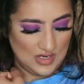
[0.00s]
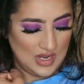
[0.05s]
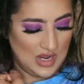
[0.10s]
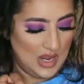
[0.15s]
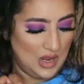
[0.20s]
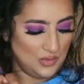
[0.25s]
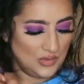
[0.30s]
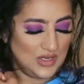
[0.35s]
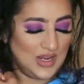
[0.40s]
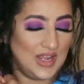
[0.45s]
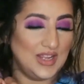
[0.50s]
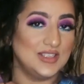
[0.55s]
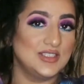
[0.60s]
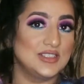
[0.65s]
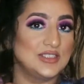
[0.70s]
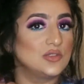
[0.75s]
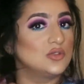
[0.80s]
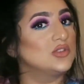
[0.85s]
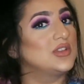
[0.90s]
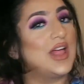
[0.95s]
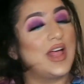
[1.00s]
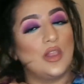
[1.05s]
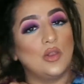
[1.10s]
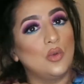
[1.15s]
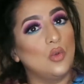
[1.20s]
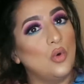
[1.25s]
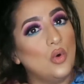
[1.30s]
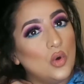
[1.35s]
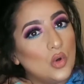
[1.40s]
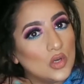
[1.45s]
How nice does that
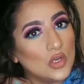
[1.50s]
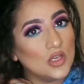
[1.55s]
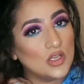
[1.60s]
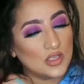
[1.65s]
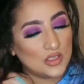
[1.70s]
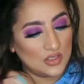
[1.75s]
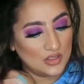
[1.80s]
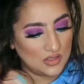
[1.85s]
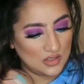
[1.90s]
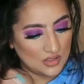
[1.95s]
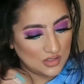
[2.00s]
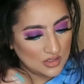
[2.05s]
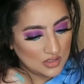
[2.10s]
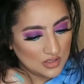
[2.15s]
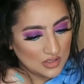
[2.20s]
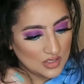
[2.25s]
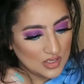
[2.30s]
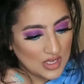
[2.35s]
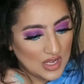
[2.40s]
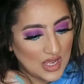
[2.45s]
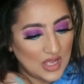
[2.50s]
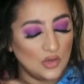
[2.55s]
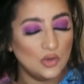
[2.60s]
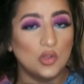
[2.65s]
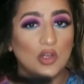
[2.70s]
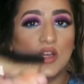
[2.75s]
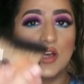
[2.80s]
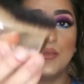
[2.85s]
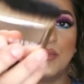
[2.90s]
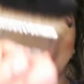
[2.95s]
look? And
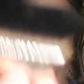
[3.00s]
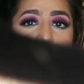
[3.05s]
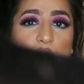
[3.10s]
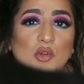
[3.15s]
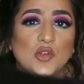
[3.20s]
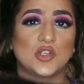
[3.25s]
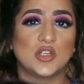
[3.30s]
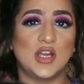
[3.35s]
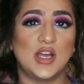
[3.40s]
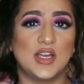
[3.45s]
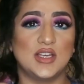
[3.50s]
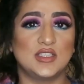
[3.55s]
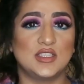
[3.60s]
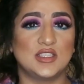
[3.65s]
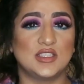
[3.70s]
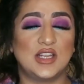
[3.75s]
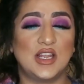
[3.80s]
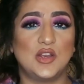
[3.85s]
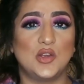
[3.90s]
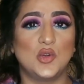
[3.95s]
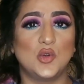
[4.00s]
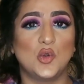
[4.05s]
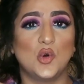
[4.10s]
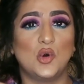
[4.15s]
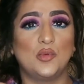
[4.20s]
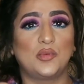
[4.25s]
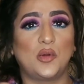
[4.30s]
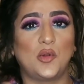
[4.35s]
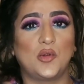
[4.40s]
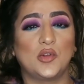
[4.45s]
look at my brush, guys. There's like
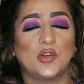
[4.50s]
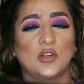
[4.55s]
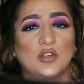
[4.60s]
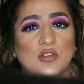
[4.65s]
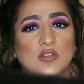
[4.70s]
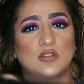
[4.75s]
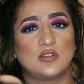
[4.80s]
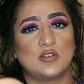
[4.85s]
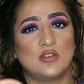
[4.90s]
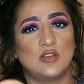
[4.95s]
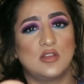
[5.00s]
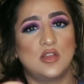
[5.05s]
no products.